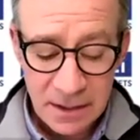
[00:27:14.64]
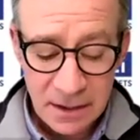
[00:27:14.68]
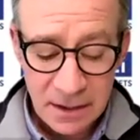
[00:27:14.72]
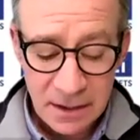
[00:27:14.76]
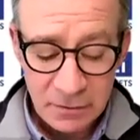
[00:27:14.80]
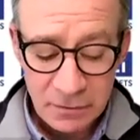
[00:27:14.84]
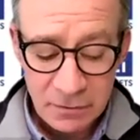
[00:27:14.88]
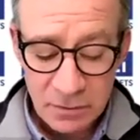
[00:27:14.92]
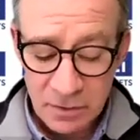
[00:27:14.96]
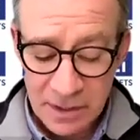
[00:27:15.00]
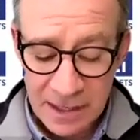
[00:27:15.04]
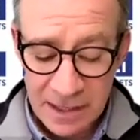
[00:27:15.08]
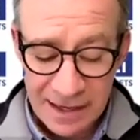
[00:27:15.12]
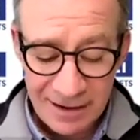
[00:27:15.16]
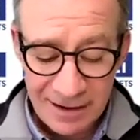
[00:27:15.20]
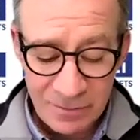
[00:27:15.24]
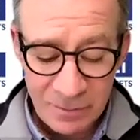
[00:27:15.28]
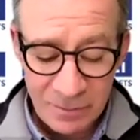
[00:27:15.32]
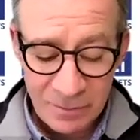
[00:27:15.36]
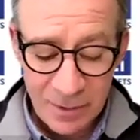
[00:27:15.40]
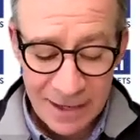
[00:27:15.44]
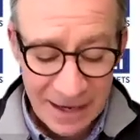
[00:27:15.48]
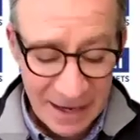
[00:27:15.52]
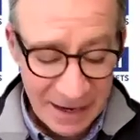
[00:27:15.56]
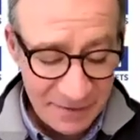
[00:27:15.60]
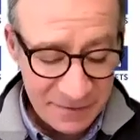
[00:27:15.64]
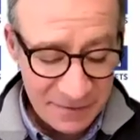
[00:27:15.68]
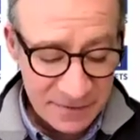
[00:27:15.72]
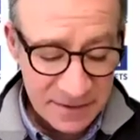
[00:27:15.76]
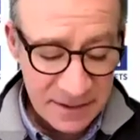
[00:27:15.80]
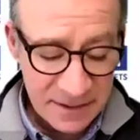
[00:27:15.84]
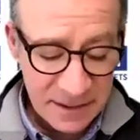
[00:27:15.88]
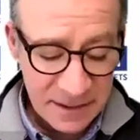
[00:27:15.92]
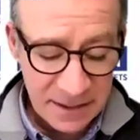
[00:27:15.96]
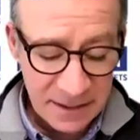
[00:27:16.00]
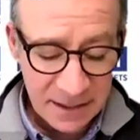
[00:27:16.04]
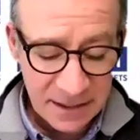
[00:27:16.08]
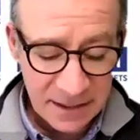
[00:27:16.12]
So what I've
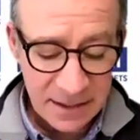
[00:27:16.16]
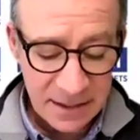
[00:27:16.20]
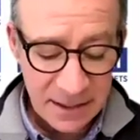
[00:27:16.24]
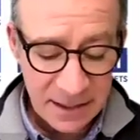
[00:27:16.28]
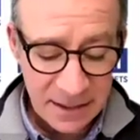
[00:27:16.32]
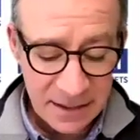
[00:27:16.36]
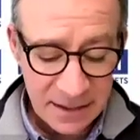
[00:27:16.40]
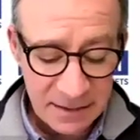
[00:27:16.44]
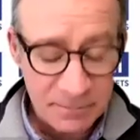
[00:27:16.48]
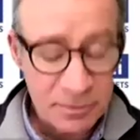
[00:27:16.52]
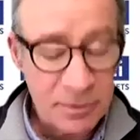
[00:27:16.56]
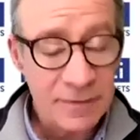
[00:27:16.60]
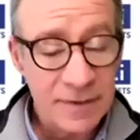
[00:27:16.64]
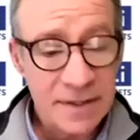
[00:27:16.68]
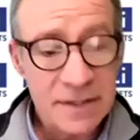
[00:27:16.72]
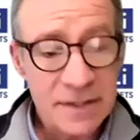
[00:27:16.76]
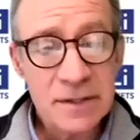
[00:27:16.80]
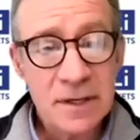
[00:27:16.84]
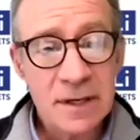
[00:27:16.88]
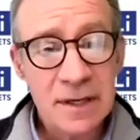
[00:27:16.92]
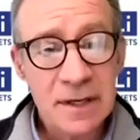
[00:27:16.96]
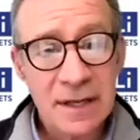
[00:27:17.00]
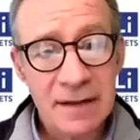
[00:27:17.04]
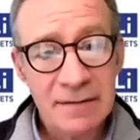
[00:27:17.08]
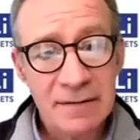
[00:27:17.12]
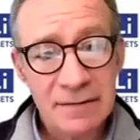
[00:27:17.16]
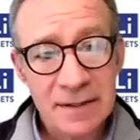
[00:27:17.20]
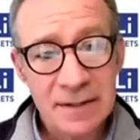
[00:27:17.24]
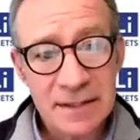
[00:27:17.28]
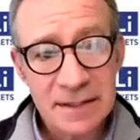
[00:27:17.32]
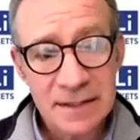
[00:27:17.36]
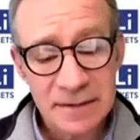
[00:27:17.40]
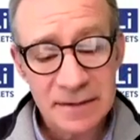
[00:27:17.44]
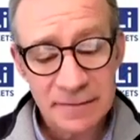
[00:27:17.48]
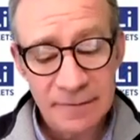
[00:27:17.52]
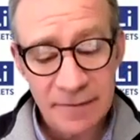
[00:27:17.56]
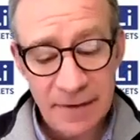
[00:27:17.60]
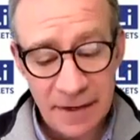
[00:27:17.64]
seen at the provincial level is
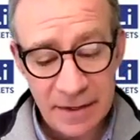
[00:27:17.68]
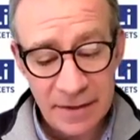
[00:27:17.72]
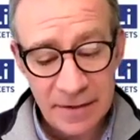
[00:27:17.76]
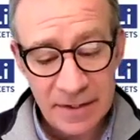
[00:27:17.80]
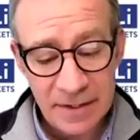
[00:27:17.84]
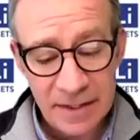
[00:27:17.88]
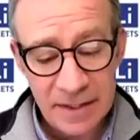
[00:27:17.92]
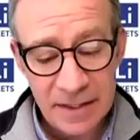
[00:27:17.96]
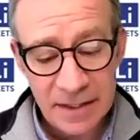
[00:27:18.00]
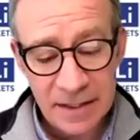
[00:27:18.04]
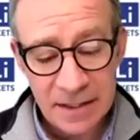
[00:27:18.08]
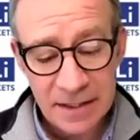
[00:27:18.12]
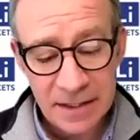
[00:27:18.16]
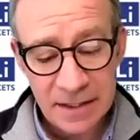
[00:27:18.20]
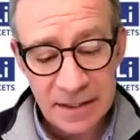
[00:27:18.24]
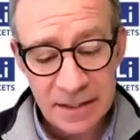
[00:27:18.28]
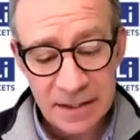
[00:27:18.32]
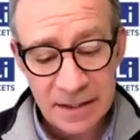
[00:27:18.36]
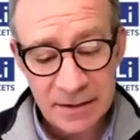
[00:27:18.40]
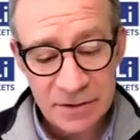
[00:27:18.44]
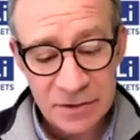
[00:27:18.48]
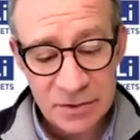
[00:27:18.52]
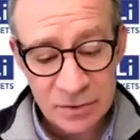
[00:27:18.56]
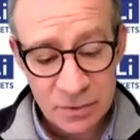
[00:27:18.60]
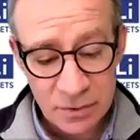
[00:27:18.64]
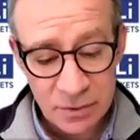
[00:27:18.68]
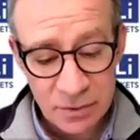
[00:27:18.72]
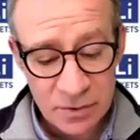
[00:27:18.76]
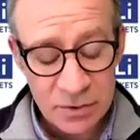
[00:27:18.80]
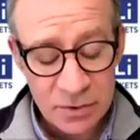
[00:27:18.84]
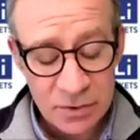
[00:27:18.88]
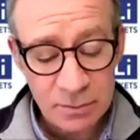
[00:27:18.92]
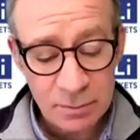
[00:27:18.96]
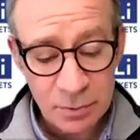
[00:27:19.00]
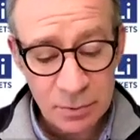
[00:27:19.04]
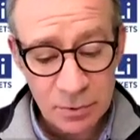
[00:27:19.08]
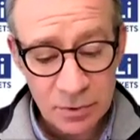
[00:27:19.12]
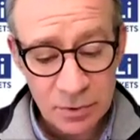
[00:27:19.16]
a very strong
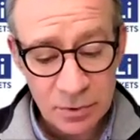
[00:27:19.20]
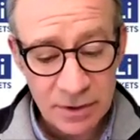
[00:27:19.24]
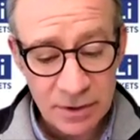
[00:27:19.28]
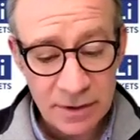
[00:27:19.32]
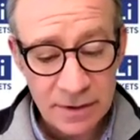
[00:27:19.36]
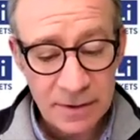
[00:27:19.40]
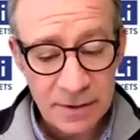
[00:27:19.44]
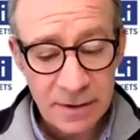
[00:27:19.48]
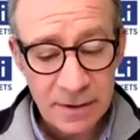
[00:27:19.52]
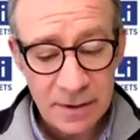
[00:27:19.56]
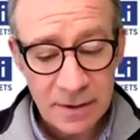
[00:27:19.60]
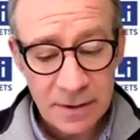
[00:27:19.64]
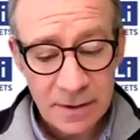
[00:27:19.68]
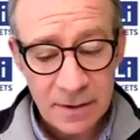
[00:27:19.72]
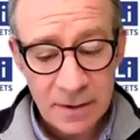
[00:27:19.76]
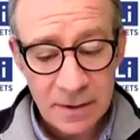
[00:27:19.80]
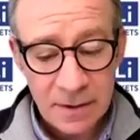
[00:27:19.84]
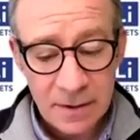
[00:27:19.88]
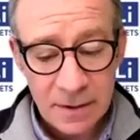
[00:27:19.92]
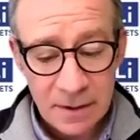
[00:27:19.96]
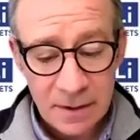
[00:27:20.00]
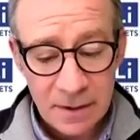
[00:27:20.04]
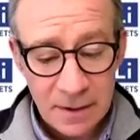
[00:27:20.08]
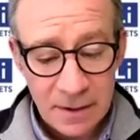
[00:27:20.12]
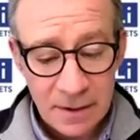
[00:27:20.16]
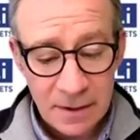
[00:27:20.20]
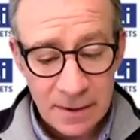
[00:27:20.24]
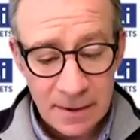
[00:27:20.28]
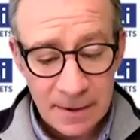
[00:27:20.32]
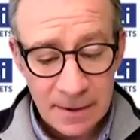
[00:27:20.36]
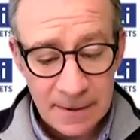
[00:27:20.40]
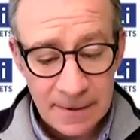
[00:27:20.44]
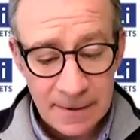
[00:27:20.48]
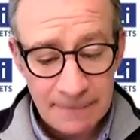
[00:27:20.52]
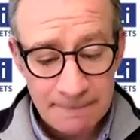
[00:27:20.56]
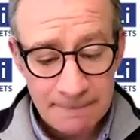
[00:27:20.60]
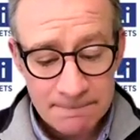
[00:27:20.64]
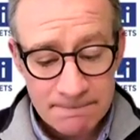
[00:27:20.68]
support.
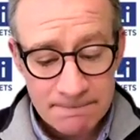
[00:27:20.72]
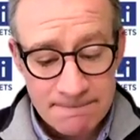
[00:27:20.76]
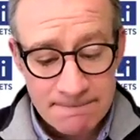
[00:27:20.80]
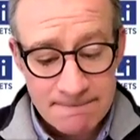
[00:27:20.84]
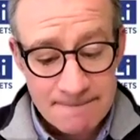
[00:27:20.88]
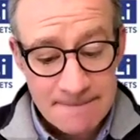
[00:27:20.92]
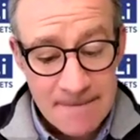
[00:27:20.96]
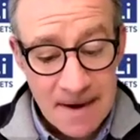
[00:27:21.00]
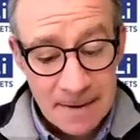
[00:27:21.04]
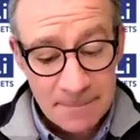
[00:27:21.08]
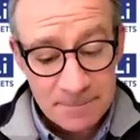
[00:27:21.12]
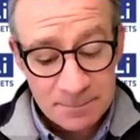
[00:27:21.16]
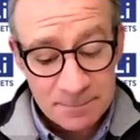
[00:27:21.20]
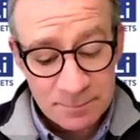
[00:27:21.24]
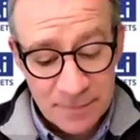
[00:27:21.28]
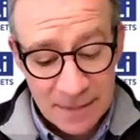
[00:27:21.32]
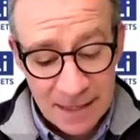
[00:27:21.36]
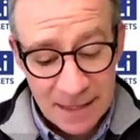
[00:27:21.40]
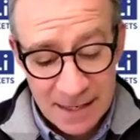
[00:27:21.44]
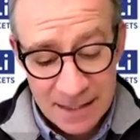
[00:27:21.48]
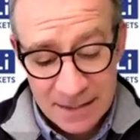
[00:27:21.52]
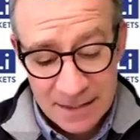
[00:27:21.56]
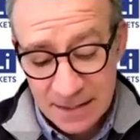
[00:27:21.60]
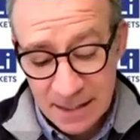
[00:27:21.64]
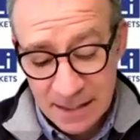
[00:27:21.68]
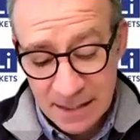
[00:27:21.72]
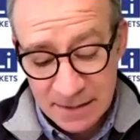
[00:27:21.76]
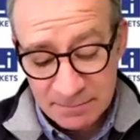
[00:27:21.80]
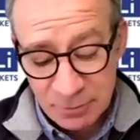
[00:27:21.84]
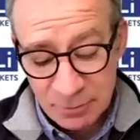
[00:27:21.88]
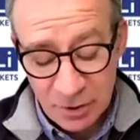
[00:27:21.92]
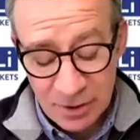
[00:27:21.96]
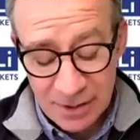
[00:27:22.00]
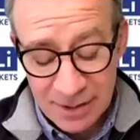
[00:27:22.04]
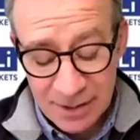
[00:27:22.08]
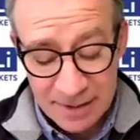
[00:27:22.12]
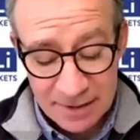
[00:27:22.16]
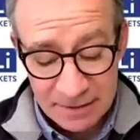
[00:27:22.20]
And
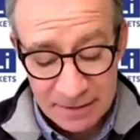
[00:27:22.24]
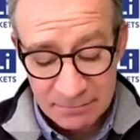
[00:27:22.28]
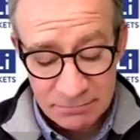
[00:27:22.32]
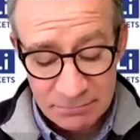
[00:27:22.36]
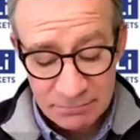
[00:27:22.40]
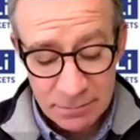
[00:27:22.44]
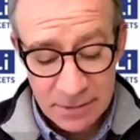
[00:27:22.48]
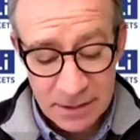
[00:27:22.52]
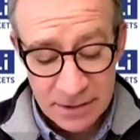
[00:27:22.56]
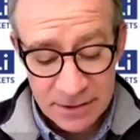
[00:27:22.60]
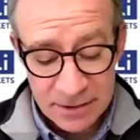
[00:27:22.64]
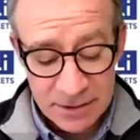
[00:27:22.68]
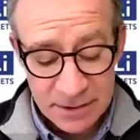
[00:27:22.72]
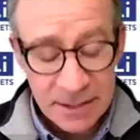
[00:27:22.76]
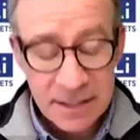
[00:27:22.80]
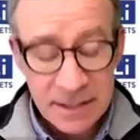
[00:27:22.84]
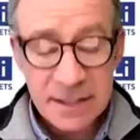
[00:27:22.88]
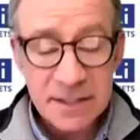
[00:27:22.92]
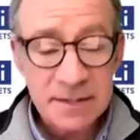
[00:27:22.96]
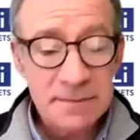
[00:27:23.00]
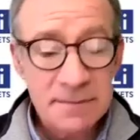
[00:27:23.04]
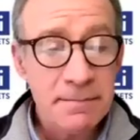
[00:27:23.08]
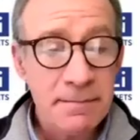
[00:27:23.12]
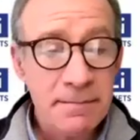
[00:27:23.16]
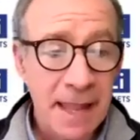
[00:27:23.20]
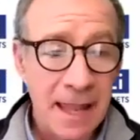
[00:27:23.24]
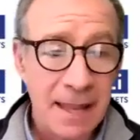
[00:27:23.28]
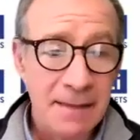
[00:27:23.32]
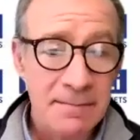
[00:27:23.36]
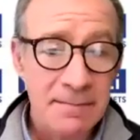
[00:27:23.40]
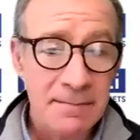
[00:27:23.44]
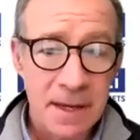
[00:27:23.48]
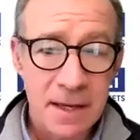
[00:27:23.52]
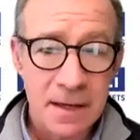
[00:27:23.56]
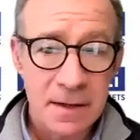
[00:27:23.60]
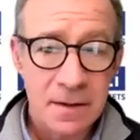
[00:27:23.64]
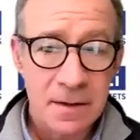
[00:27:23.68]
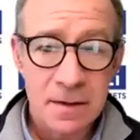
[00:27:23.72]
probably Argentina's
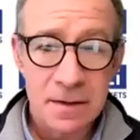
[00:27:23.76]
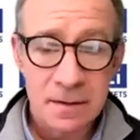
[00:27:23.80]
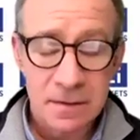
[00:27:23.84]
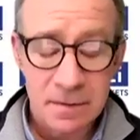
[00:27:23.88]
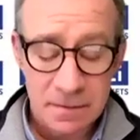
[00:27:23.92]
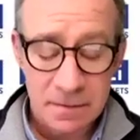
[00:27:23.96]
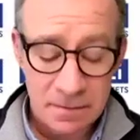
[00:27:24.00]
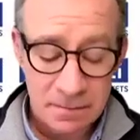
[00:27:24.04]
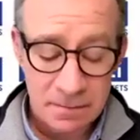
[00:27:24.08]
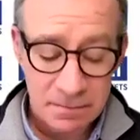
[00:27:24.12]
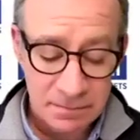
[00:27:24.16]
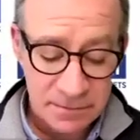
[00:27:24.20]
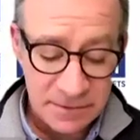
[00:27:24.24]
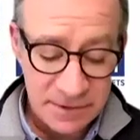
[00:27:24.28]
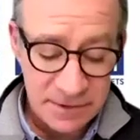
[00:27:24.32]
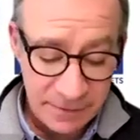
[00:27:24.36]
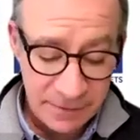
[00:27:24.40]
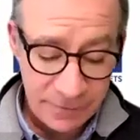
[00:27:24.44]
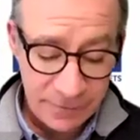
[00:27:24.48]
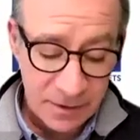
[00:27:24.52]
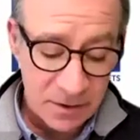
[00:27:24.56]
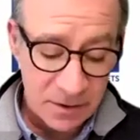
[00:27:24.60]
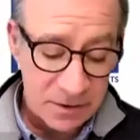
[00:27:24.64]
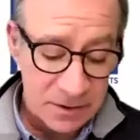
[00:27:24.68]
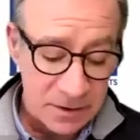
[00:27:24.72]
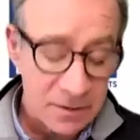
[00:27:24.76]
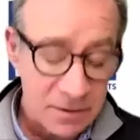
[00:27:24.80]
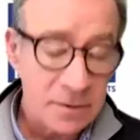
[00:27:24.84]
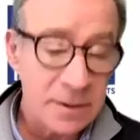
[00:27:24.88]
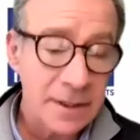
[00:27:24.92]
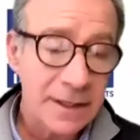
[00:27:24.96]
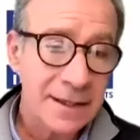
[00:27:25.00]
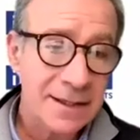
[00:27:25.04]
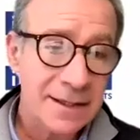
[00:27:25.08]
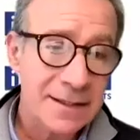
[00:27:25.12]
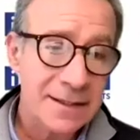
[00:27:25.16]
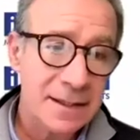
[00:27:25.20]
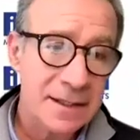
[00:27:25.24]
main difficulty
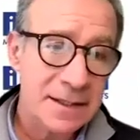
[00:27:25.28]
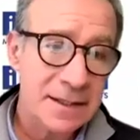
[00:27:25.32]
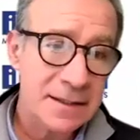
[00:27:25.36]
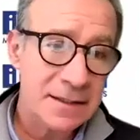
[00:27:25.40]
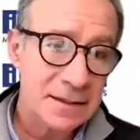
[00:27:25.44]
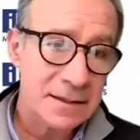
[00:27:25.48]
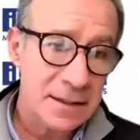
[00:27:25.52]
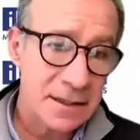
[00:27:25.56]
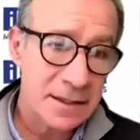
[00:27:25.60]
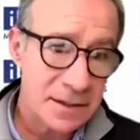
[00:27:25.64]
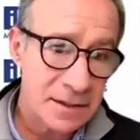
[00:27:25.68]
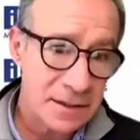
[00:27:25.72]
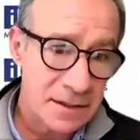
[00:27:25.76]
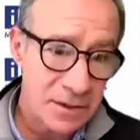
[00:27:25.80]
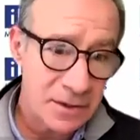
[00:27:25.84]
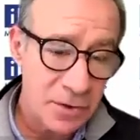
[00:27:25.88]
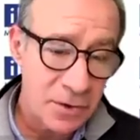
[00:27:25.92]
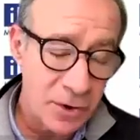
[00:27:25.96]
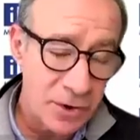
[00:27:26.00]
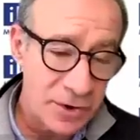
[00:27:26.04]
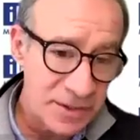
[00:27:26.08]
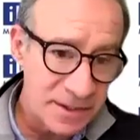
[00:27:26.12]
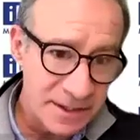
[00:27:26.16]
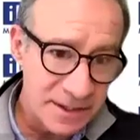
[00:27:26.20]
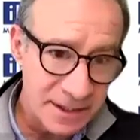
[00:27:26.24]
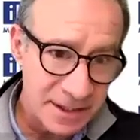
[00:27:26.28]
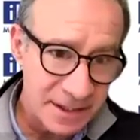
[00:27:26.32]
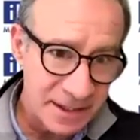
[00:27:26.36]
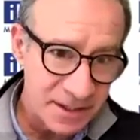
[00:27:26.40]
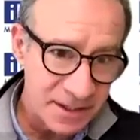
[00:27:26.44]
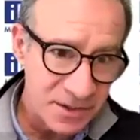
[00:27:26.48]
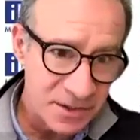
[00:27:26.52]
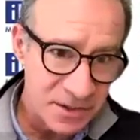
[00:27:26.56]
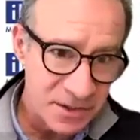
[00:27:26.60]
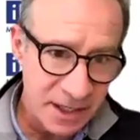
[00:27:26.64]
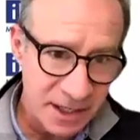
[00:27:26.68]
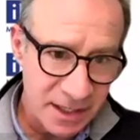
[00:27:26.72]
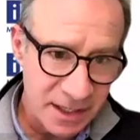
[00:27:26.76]
today is this currency
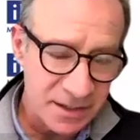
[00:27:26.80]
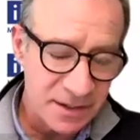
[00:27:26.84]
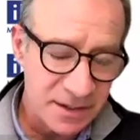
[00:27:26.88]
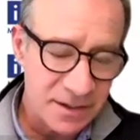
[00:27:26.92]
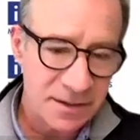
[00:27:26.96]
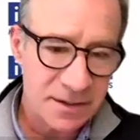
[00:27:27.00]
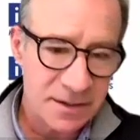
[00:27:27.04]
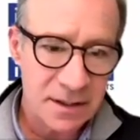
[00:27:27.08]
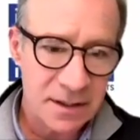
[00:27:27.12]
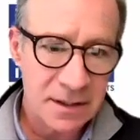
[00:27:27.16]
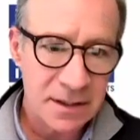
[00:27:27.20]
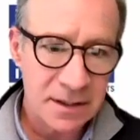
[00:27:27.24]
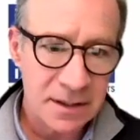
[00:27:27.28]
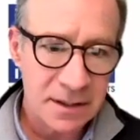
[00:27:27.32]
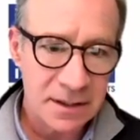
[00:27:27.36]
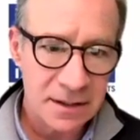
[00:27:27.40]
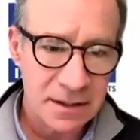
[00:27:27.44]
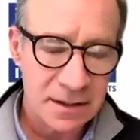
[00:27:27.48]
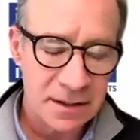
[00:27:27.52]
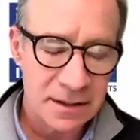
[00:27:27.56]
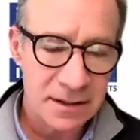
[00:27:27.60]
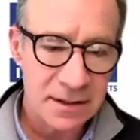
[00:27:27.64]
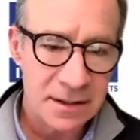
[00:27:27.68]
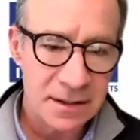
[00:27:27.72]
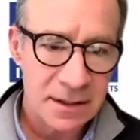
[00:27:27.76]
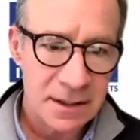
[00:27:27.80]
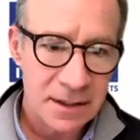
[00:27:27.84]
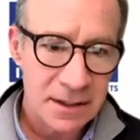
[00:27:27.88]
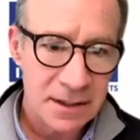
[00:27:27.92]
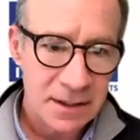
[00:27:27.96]
exchange, the